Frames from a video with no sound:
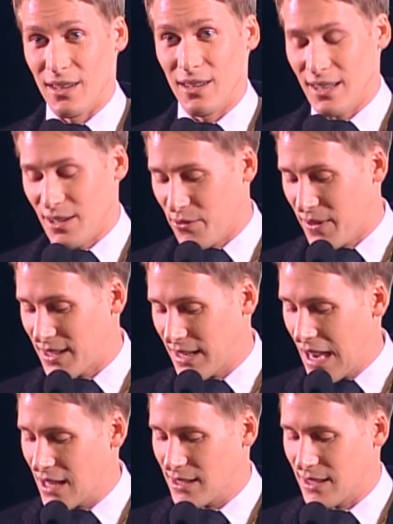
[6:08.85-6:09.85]
like a
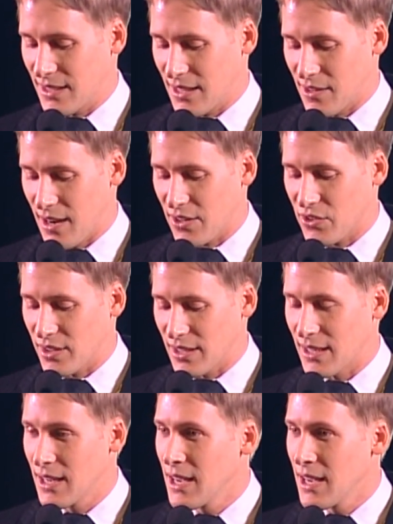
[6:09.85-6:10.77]
fantastic dinner, actually.